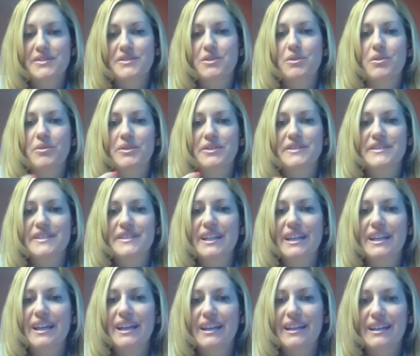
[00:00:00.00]
So what we're
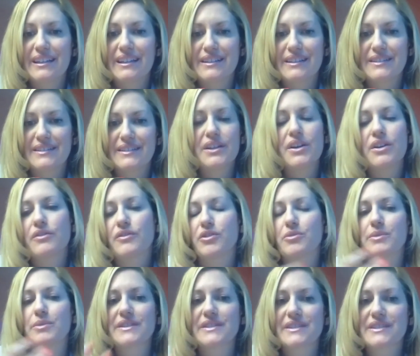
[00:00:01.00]
seeing is for
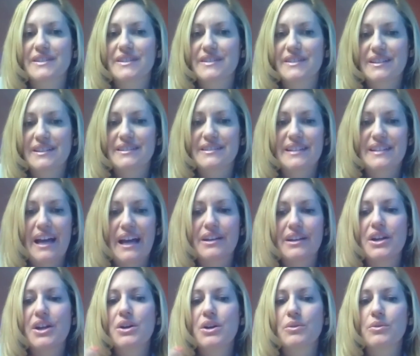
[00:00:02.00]
businesses that set
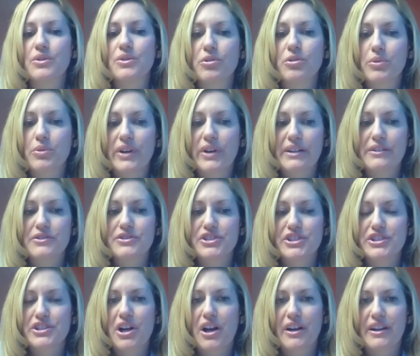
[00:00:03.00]
renewable energy
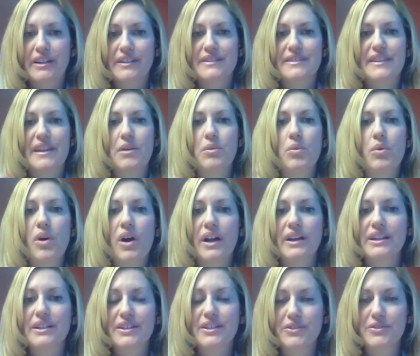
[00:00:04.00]
targets, they want
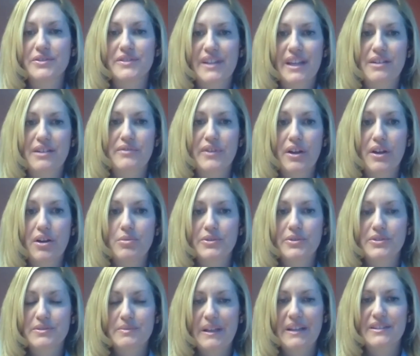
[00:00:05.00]
to use that available
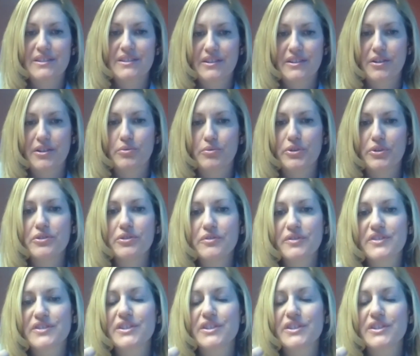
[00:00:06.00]
space on their roofs.